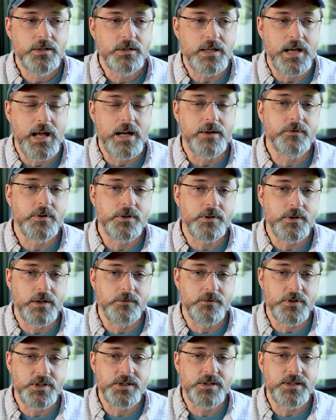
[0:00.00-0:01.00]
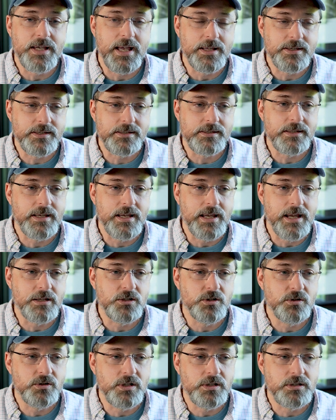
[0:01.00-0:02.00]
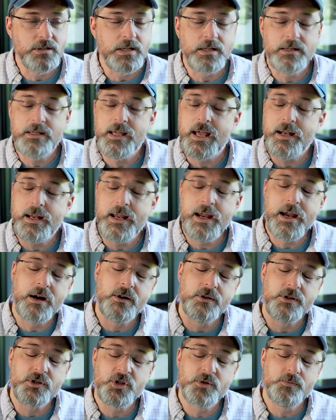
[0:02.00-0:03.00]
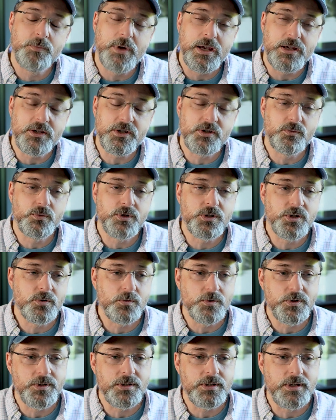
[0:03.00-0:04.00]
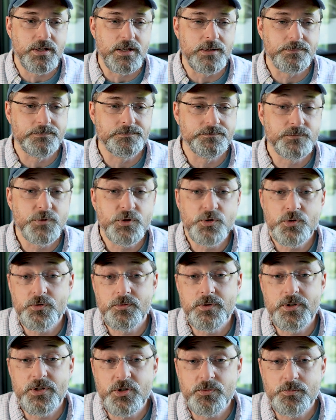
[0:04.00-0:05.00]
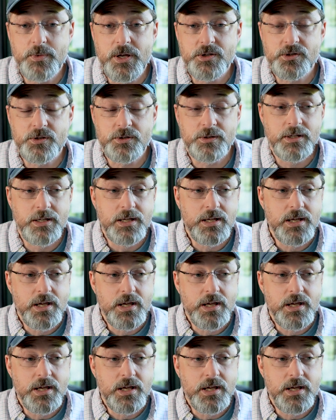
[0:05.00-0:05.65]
kind of a sense, and you did get that air and space, which was really special.